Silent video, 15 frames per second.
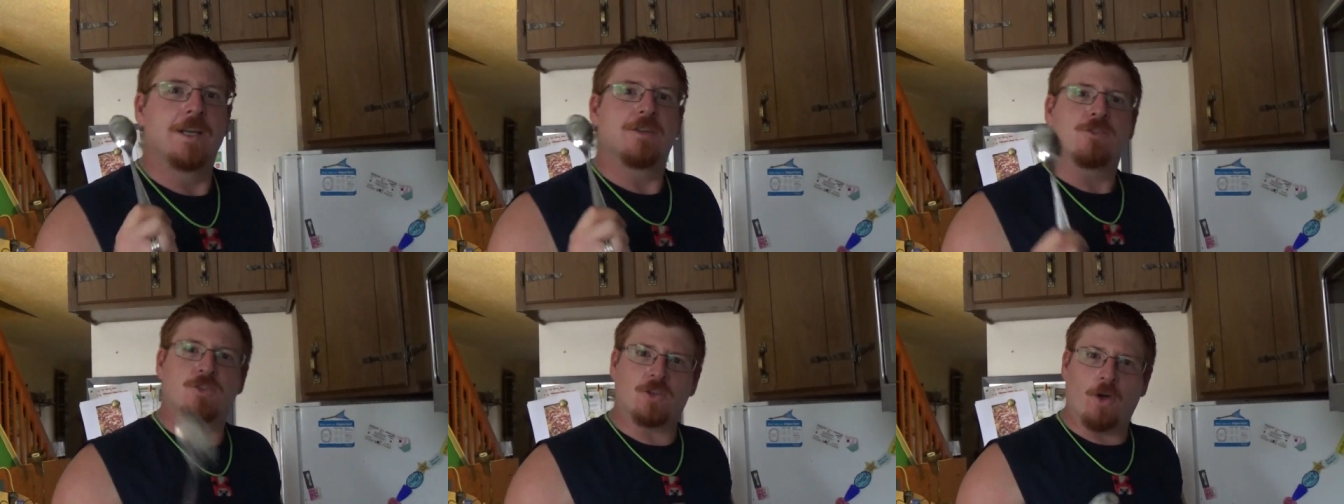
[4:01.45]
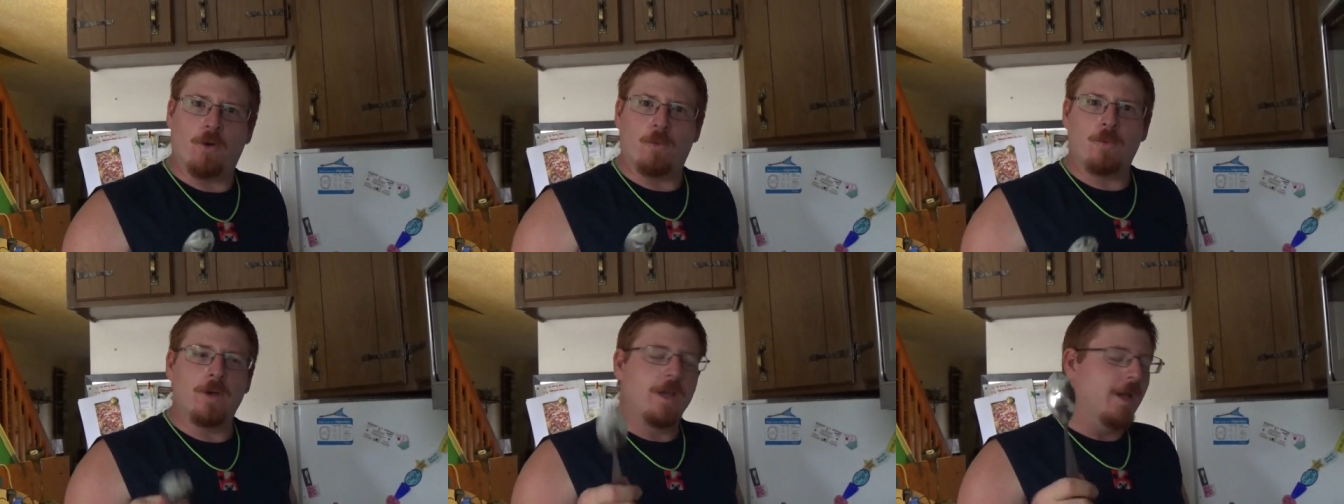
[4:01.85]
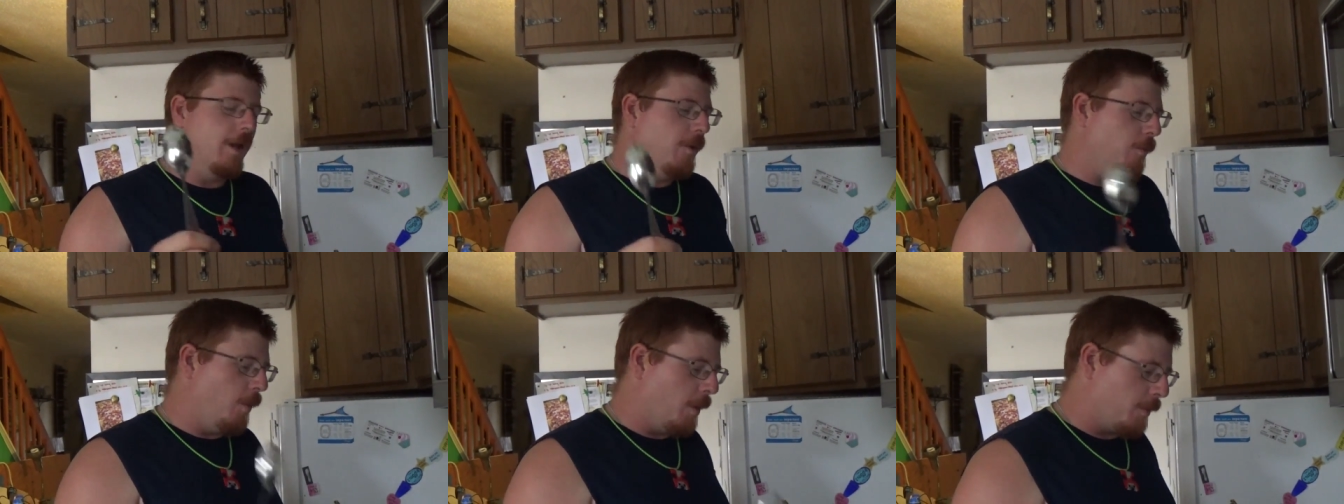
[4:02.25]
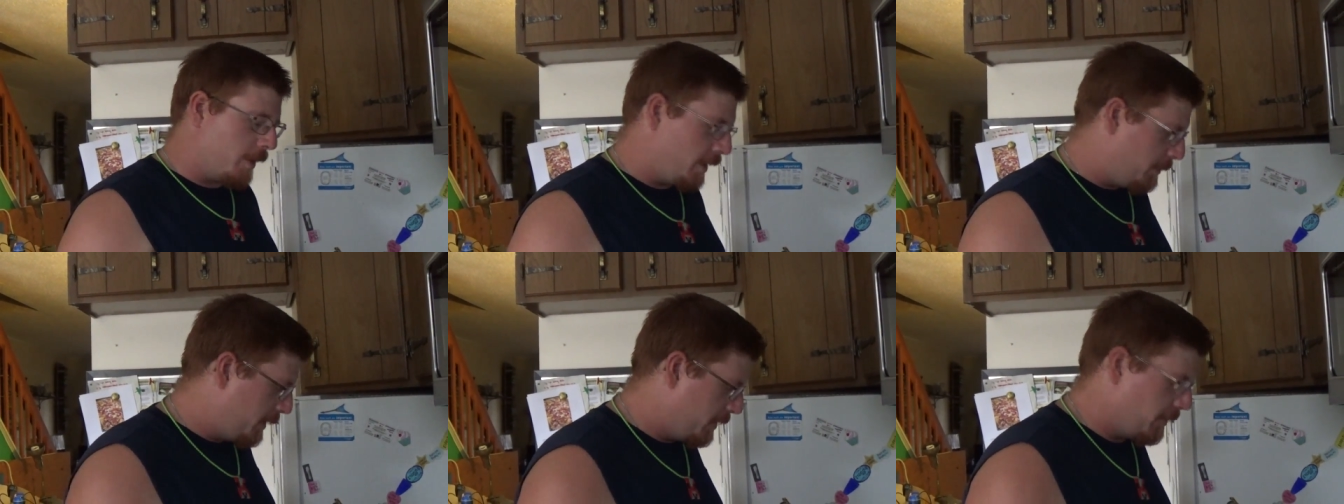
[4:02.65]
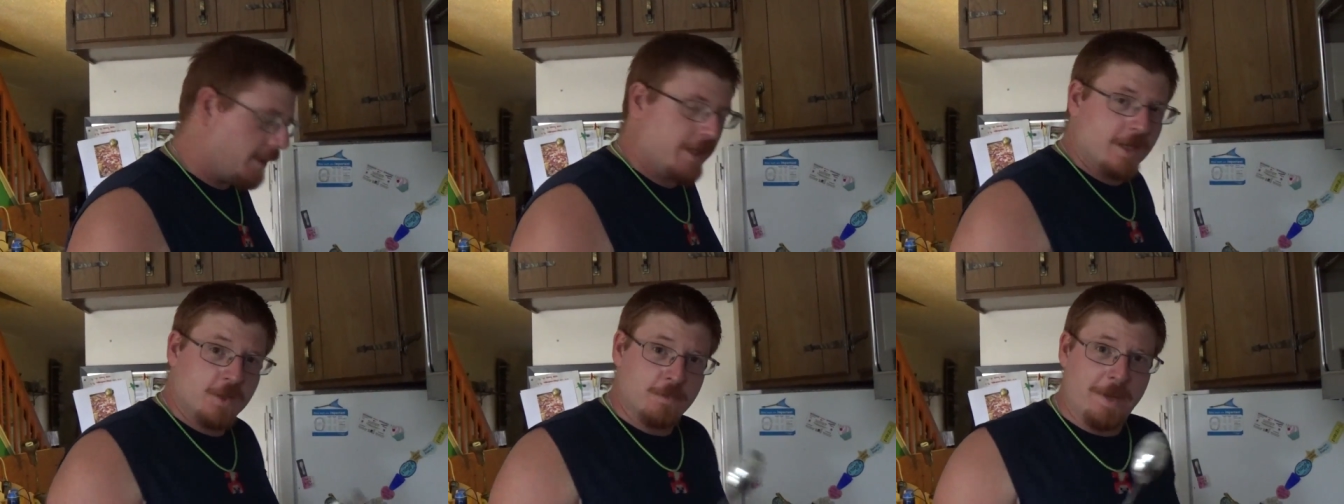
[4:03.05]
So what we're going to be
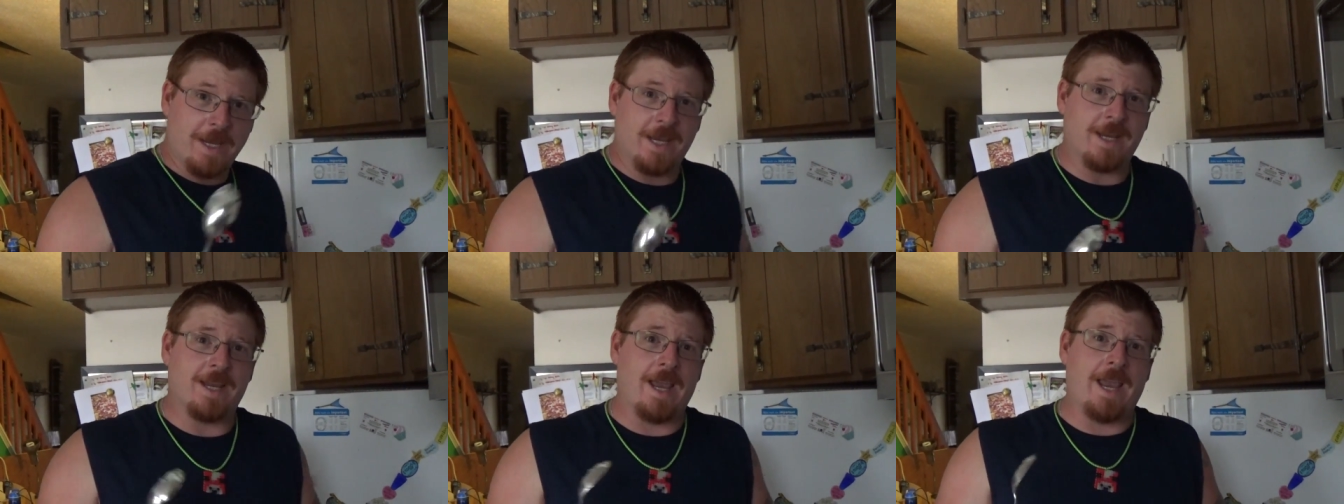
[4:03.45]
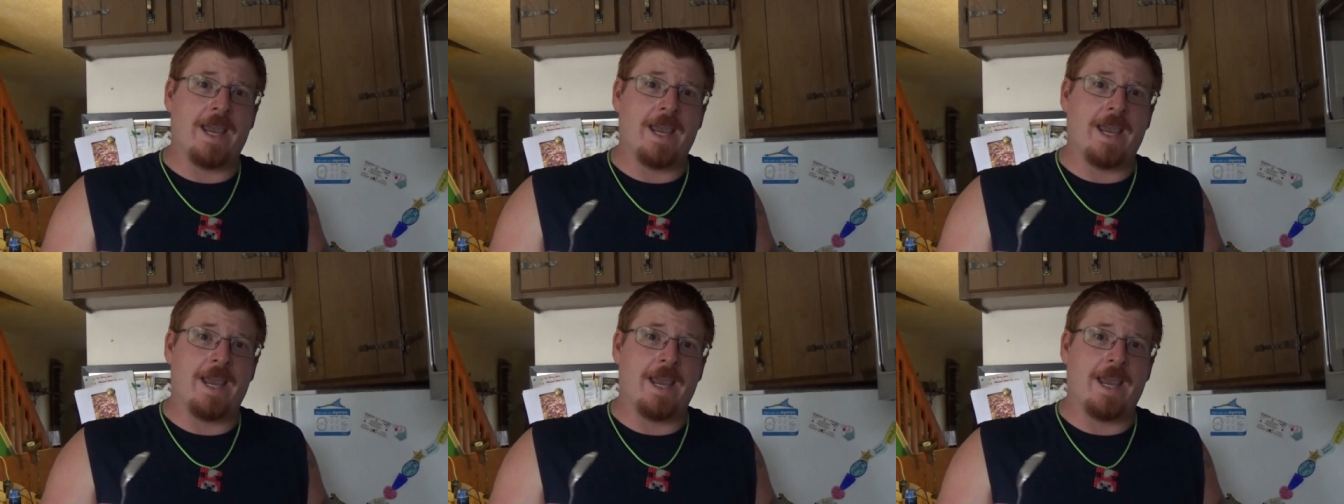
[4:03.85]
doing is making